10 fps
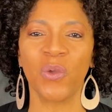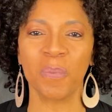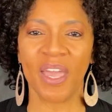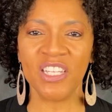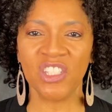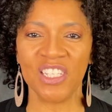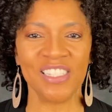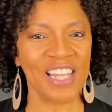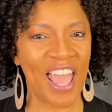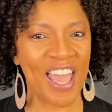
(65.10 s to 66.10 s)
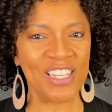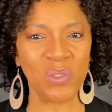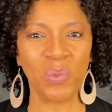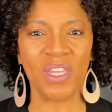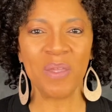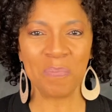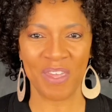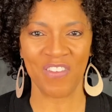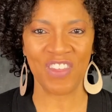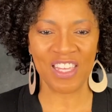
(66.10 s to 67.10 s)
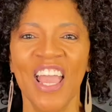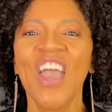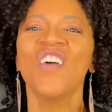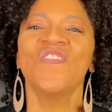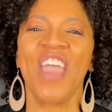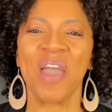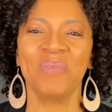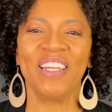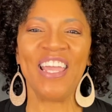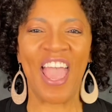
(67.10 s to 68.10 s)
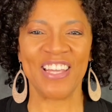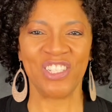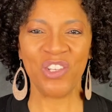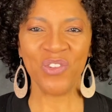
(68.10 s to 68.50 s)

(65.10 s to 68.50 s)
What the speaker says: patience as we pivot. Family, as you